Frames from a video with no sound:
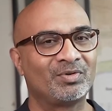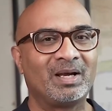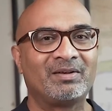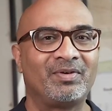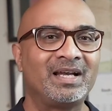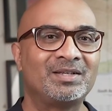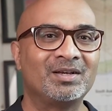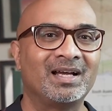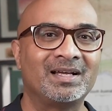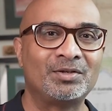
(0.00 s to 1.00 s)
you might find
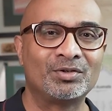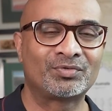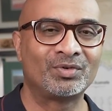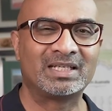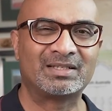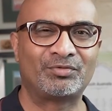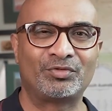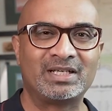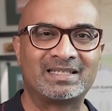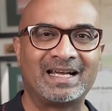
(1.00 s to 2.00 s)
useful. It's a
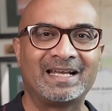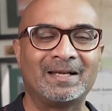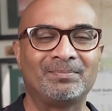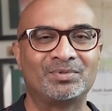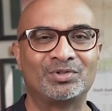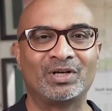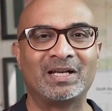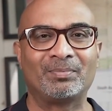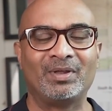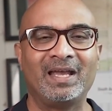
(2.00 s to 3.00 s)
free sign-up. Join
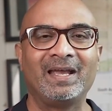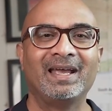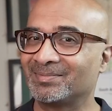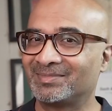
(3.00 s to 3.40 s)
up there.